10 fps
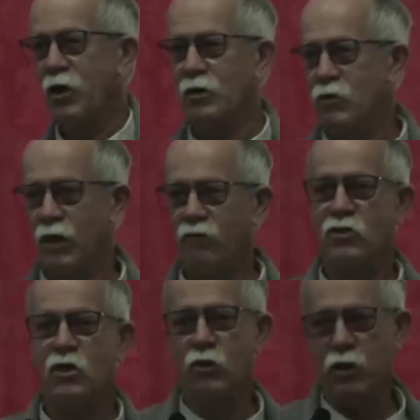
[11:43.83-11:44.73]
I have to
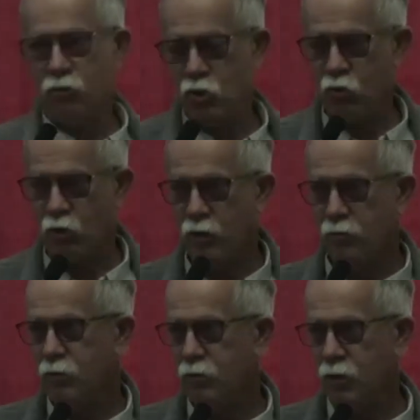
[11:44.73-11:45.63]
tell another story
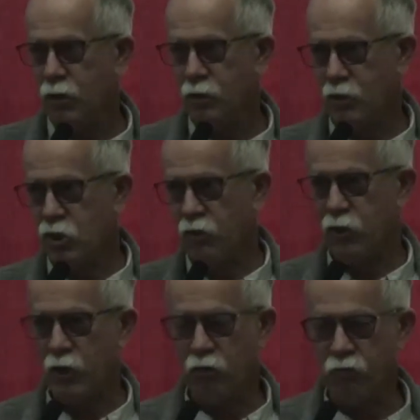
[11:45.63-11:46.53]
on
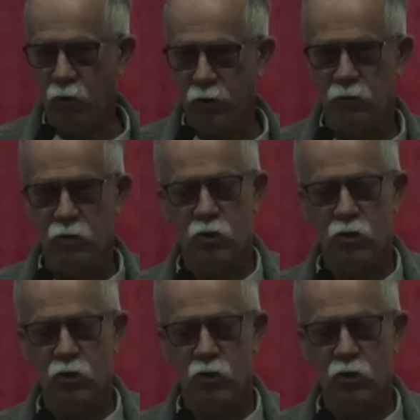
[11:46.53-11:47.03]
Southern California.